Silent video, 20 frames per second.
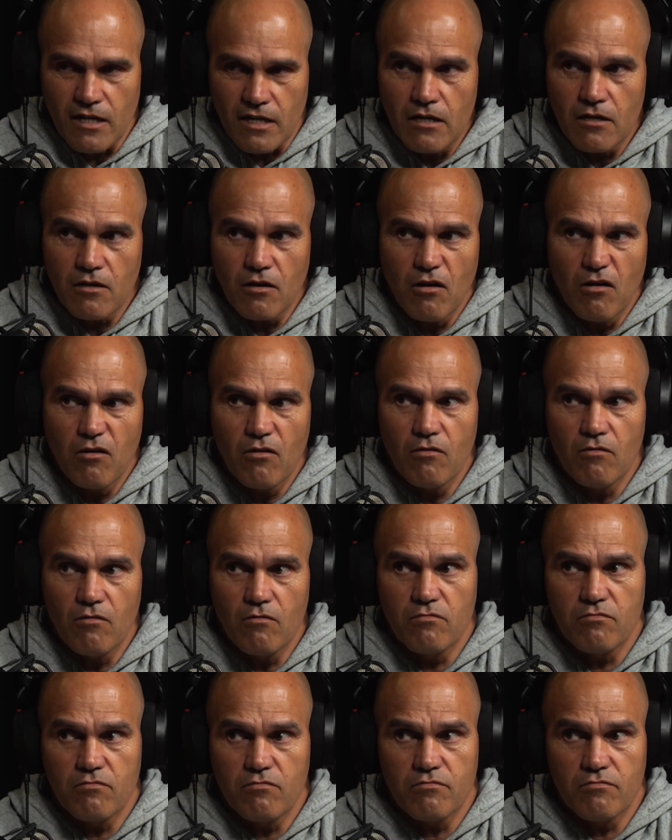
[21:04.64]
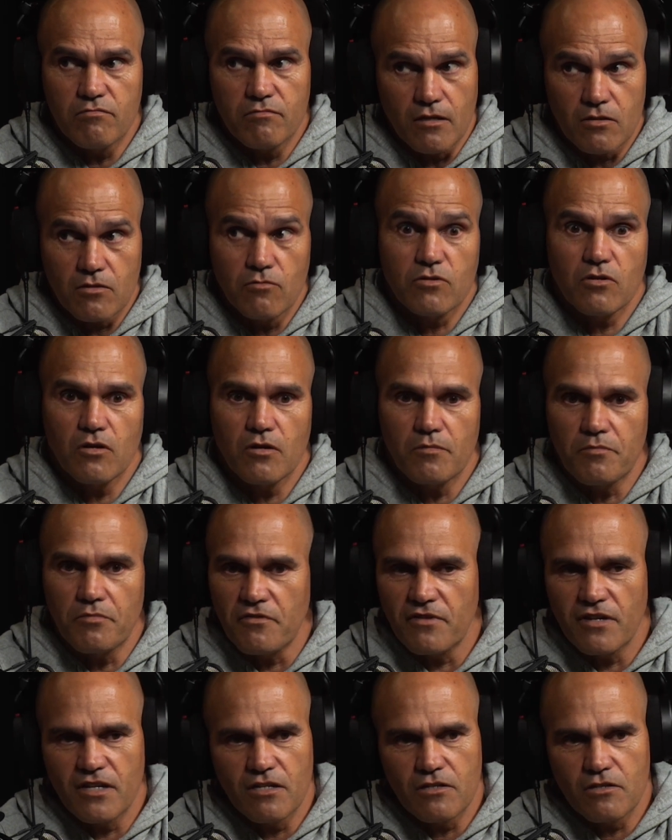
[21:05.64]
alcohol, suicide
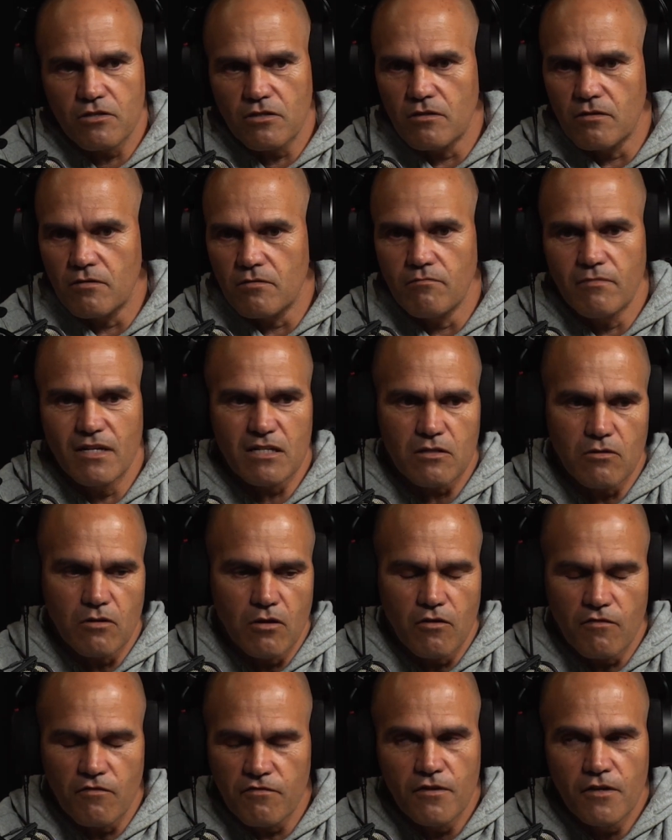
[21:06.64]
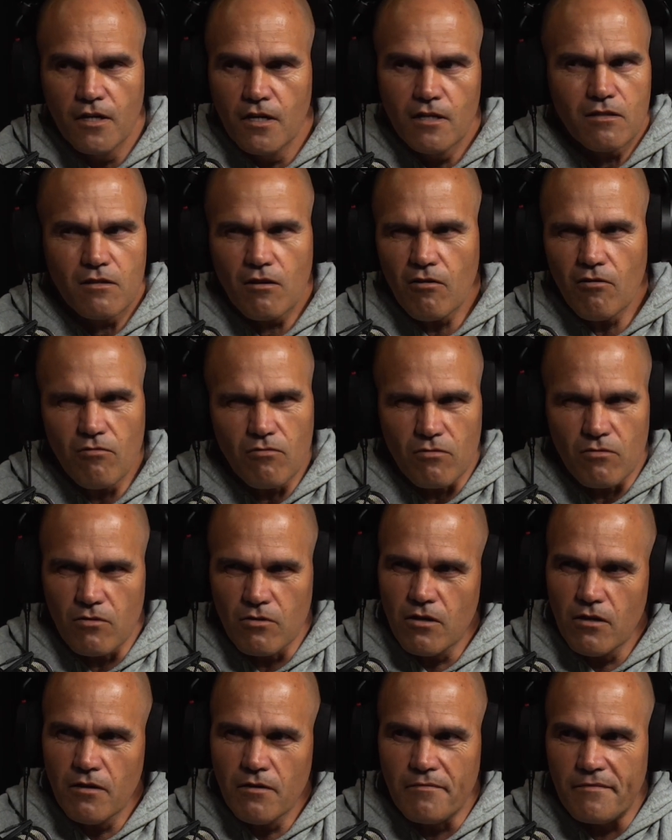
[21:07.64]
prevention, mental health, the whole
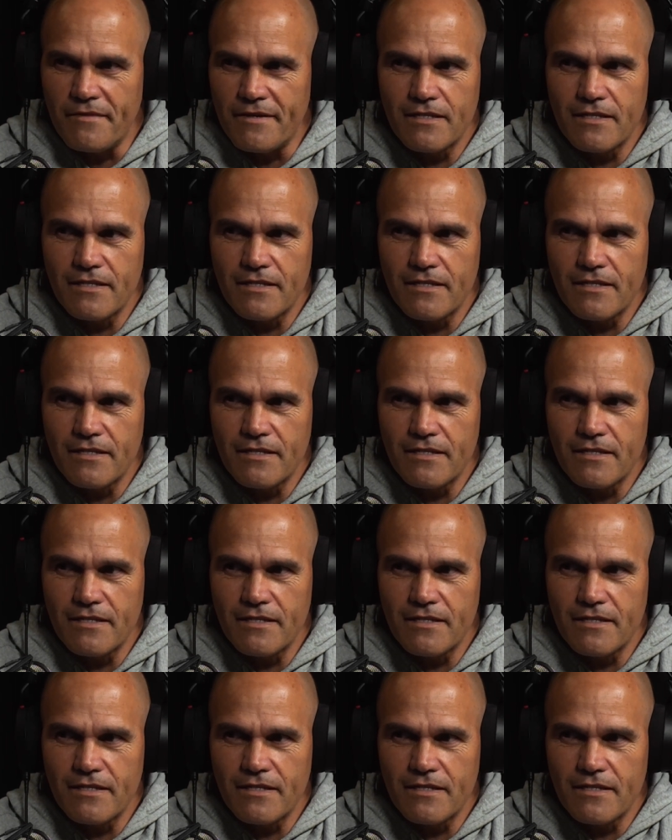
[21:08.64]
lot, man.